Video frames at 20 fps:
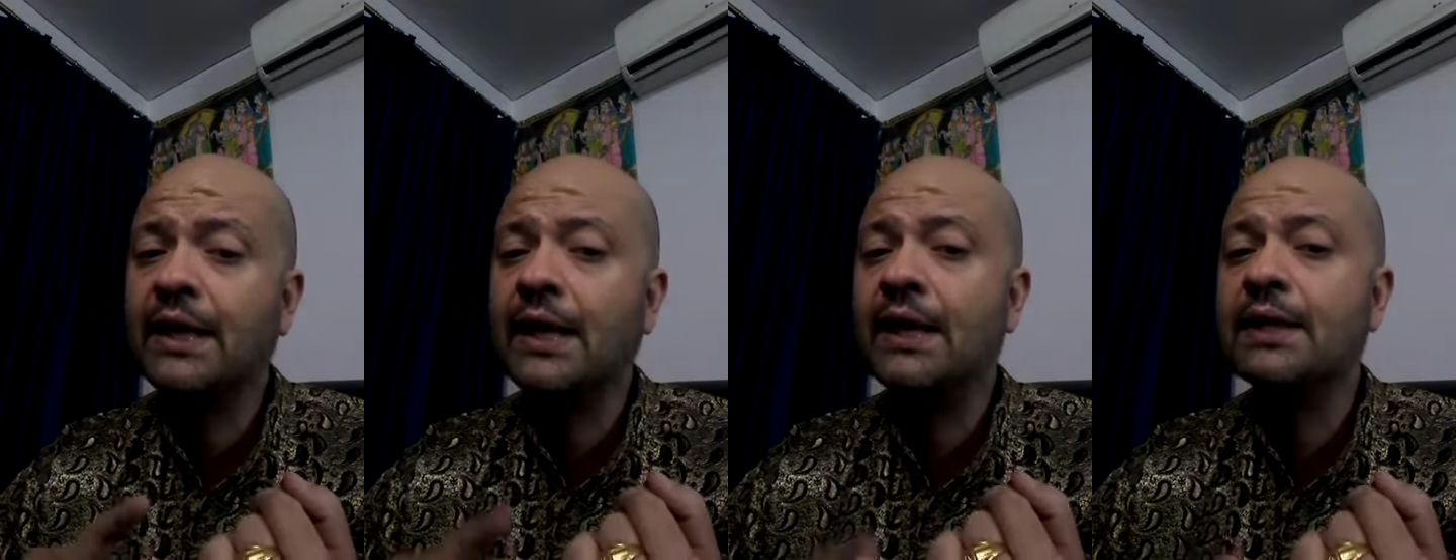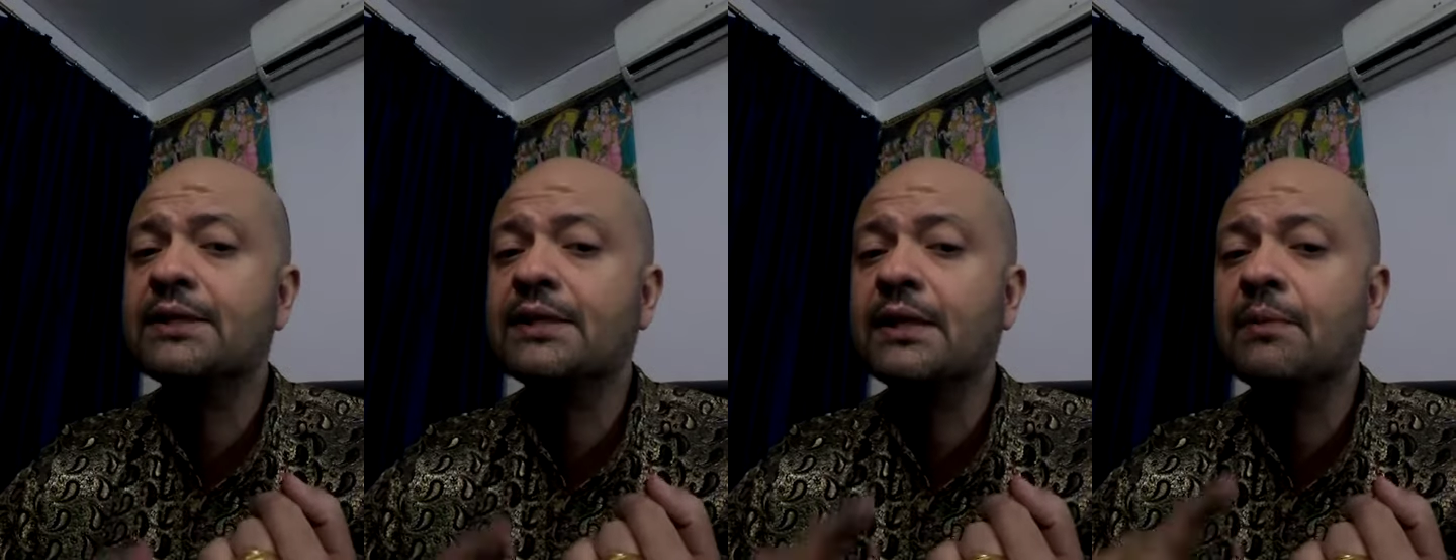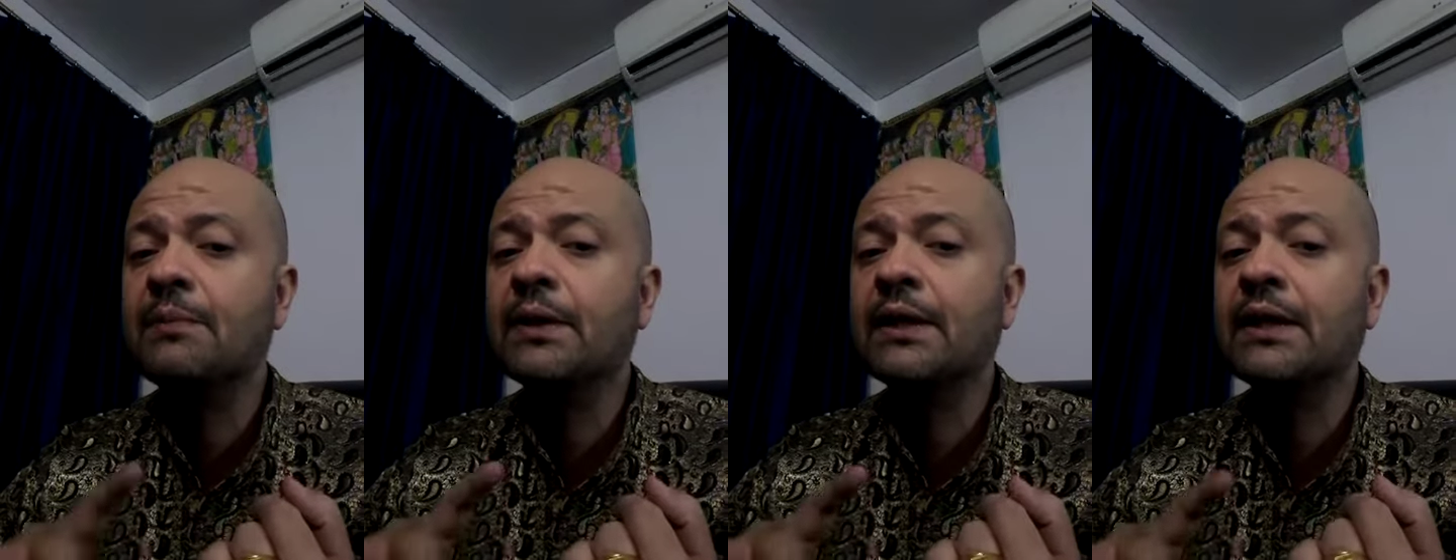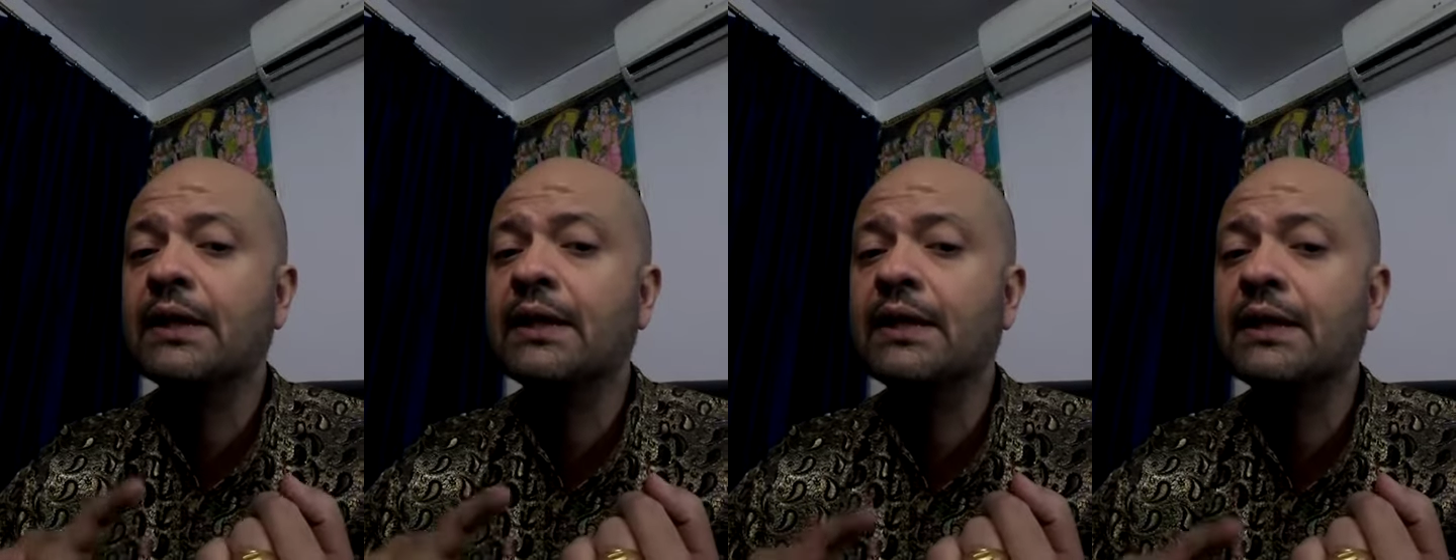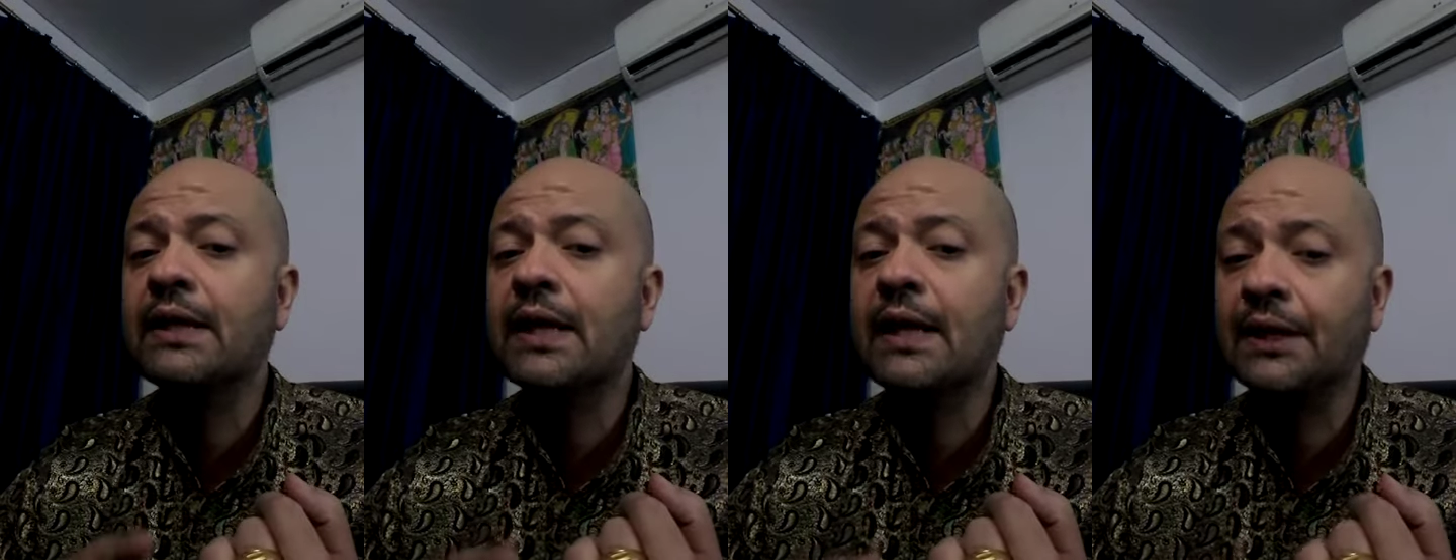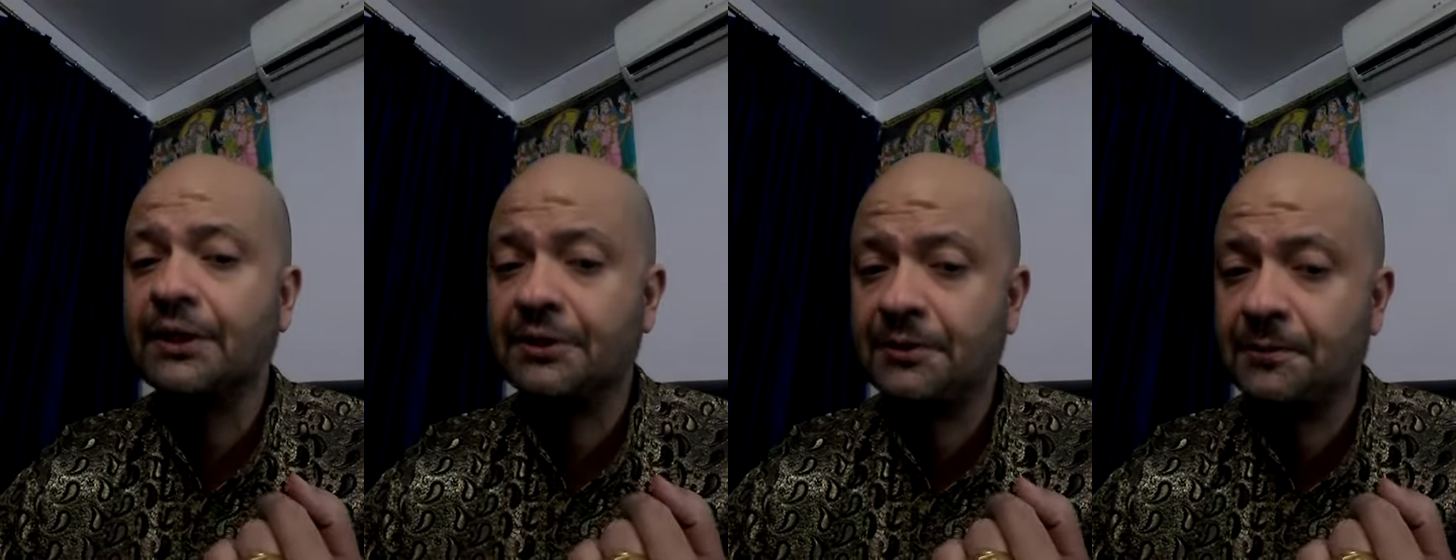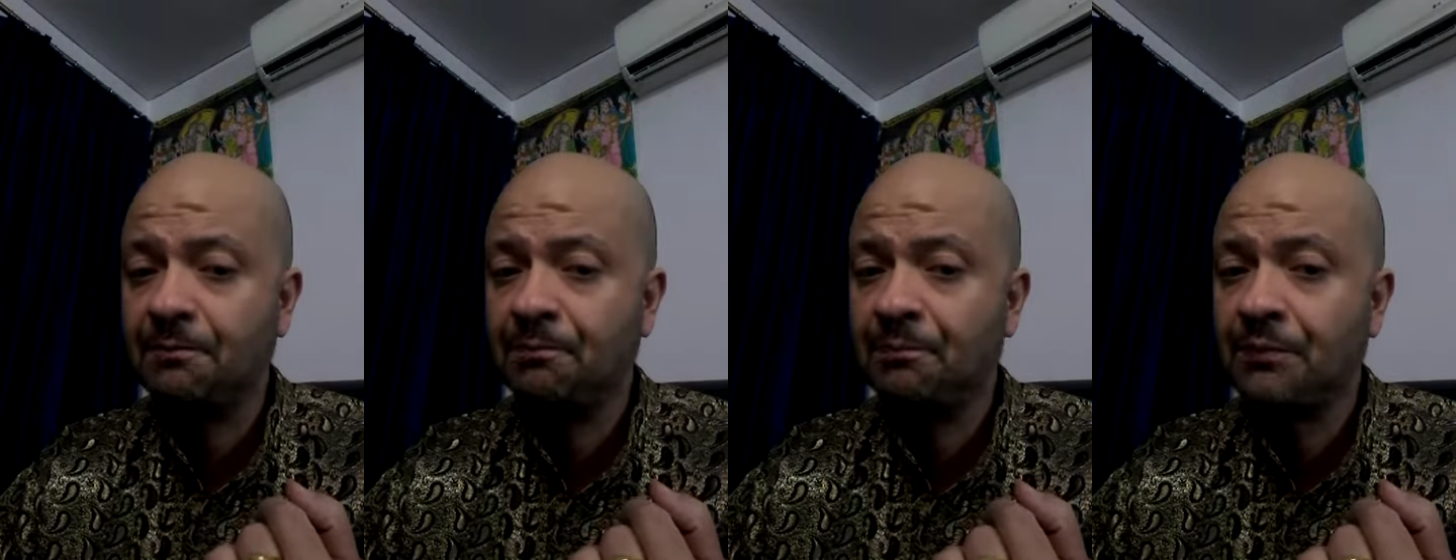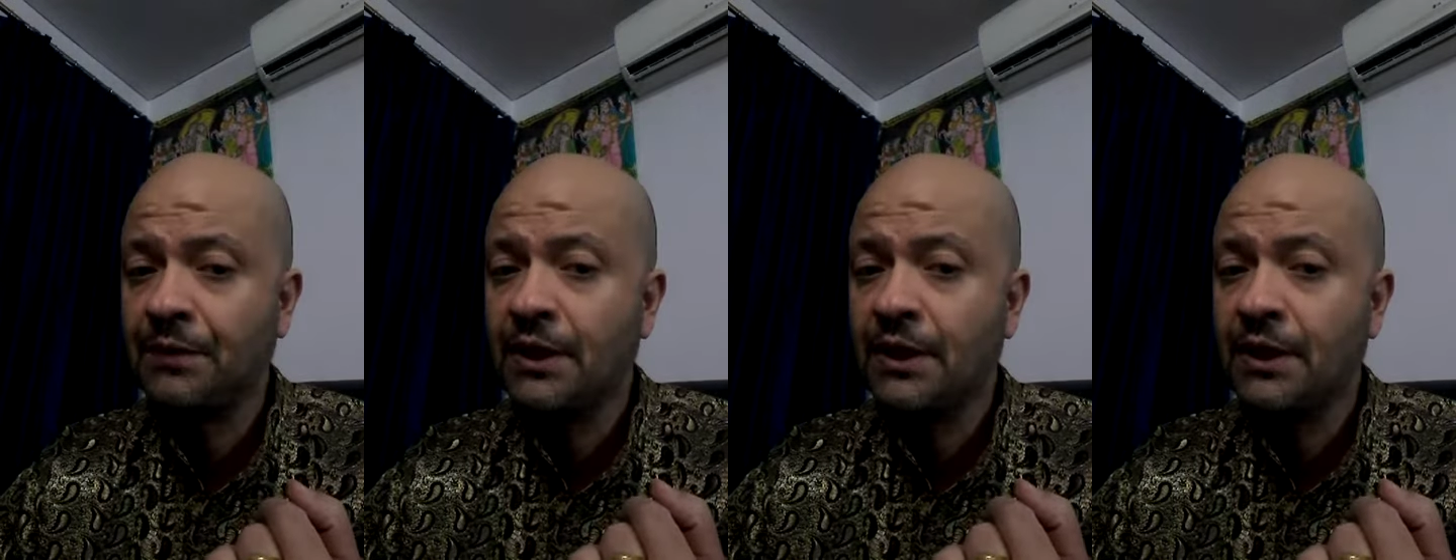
glycemic index.